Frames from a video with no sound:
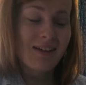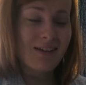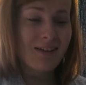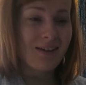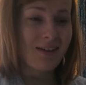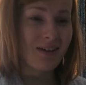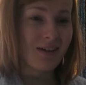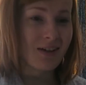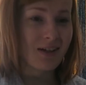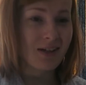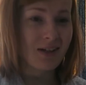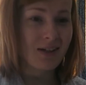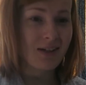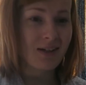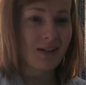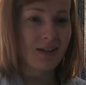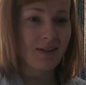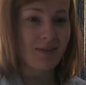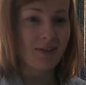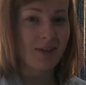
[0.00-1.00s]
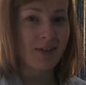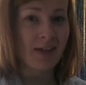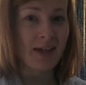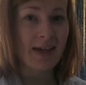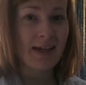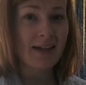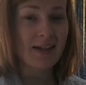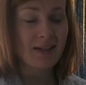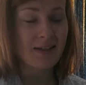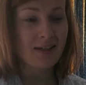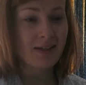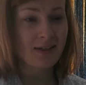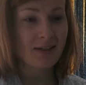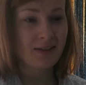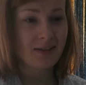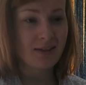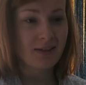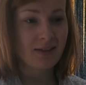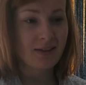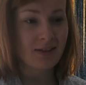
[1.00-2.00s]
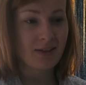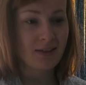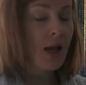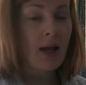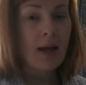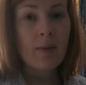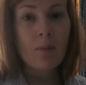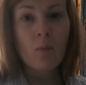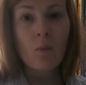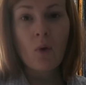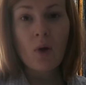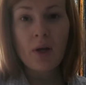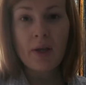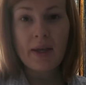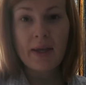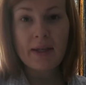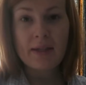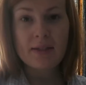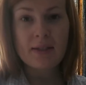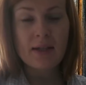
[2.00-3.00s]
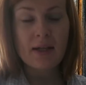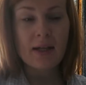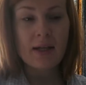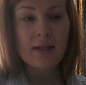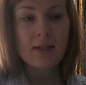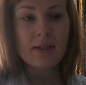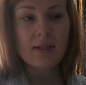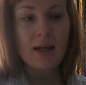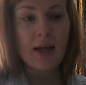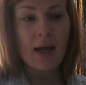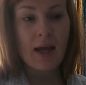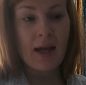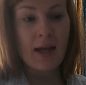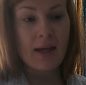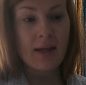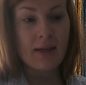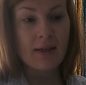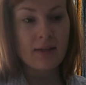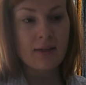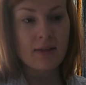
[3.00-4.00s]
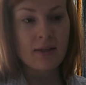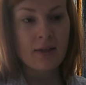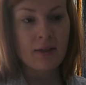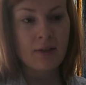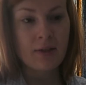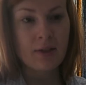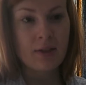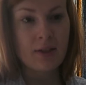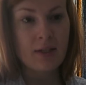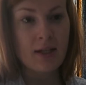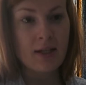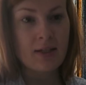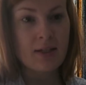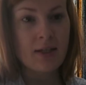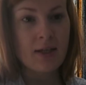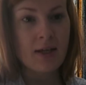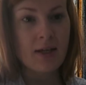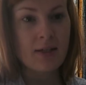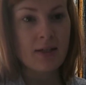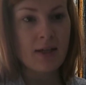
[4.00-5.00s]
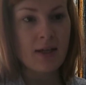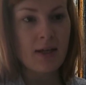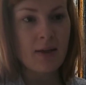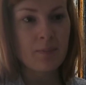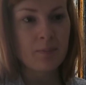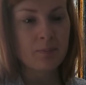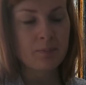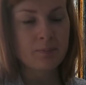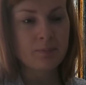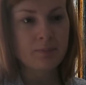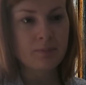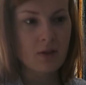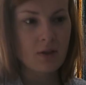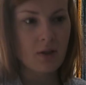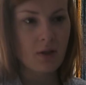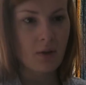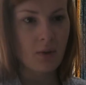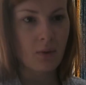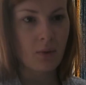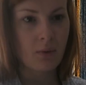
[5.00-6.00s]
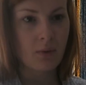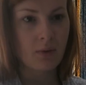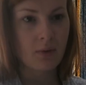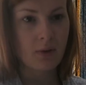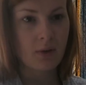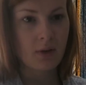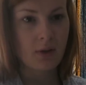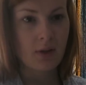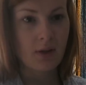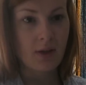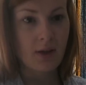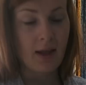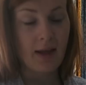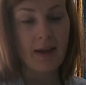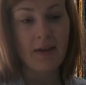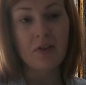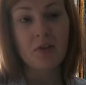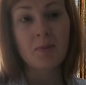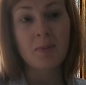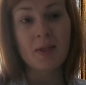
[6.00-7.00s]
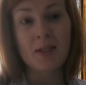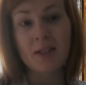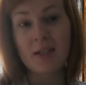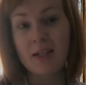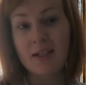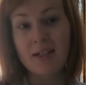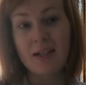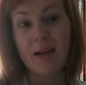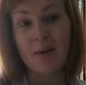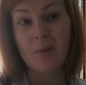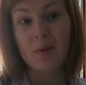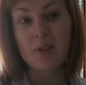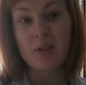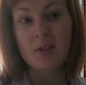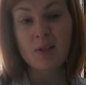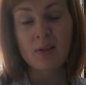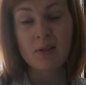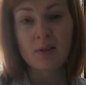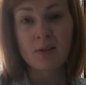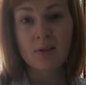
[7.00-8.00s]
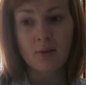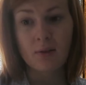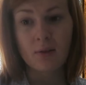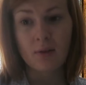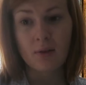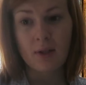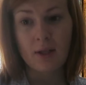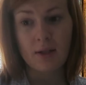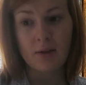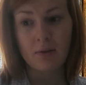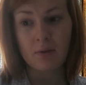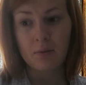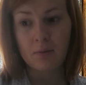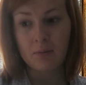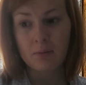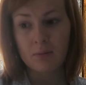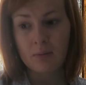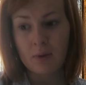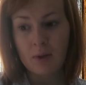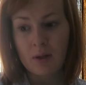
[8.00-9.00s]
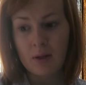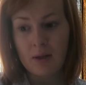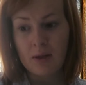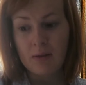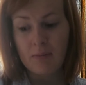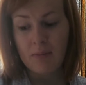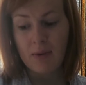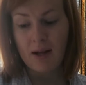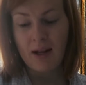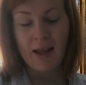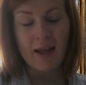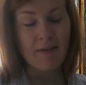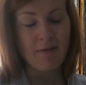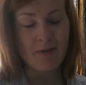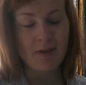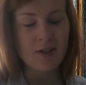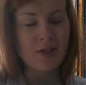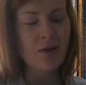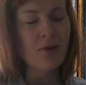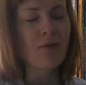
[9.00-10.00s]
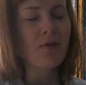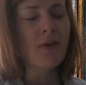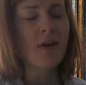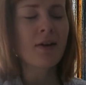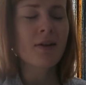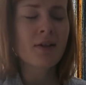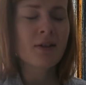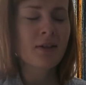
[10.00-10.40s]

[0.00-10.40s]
Oh, I feel knackered. I'm working tonight at 6:30, so that gives me 6 hours until my life is over.